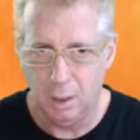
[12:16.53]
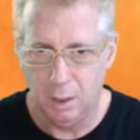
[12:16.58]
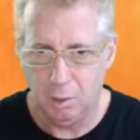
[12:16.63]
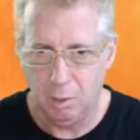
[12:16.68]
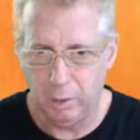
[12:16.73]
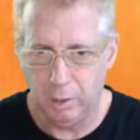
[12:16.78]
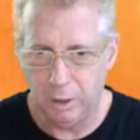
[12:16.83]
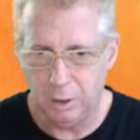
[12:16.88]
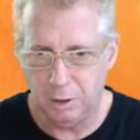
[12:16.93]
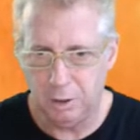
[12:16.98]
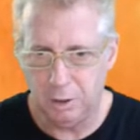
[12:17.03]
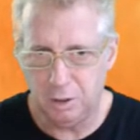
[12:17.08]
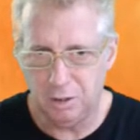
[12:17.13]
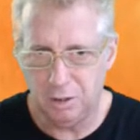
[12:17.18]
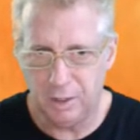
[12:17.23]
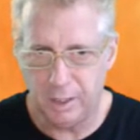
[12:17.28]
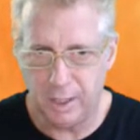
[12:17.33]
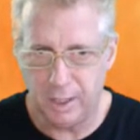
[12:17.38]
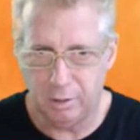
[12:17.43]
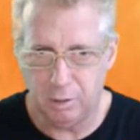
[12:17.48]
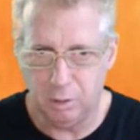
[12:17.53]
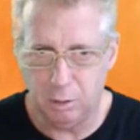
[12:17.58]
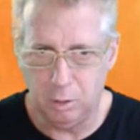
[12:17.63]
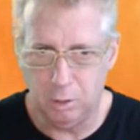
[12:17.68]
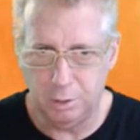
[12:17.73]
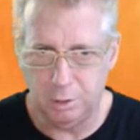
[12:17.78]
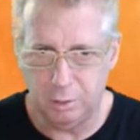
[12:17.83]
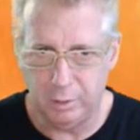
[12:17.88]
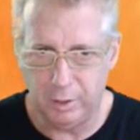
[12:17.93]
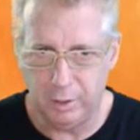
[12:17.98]
We're going to use the
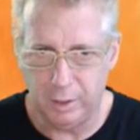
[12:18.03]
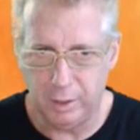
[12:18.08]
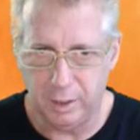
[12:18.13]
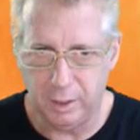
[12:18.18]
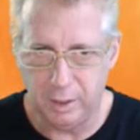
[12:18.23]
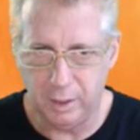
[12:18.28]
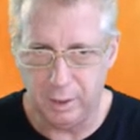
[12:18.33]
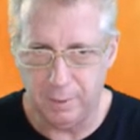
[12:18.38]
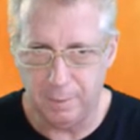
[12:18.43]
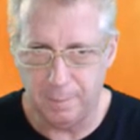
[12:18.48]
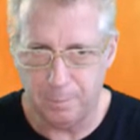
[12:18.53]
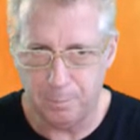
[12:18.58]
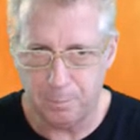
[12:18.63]
arrows over here,